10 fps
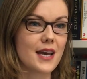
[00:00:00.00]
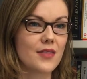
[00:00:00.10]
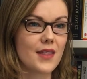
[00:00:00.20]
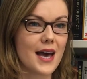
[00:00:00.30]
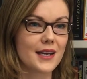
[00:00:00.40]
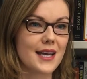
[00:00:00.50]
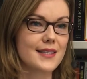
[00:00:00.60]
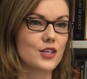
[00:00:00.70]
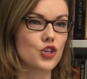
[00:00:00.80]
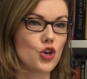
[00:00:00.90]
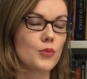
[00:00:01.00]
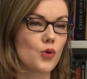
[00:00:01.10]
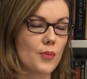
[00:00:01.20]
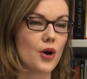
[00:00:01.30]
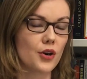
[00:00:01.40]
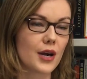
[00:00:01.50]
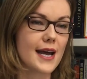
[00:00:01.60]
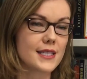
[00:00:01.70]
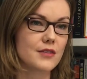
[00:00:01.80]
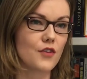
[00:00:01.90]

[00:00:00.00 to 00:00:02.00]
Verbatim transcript: in that it's a new and more modernised